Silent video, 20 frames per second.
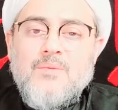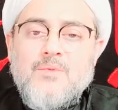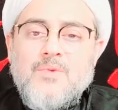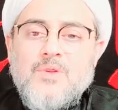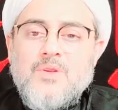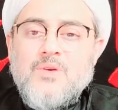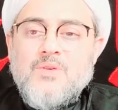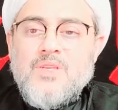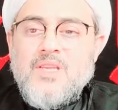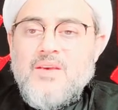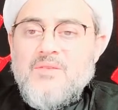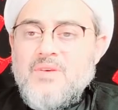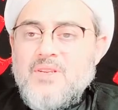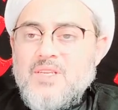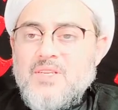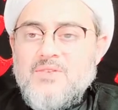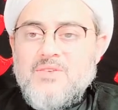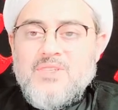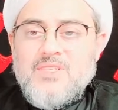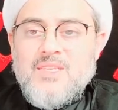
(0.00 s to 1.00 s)
we don't have
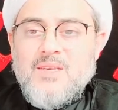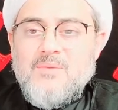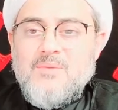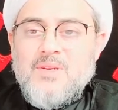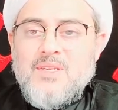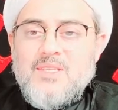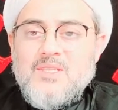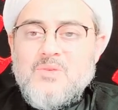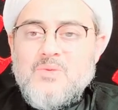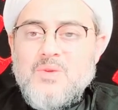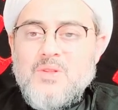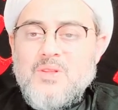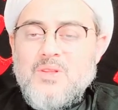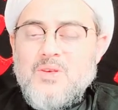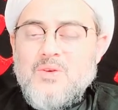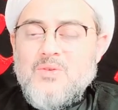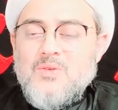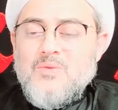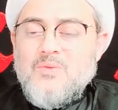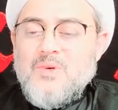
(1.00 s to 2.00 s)
any resemblance with
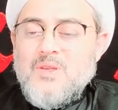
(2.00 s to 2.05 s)
you,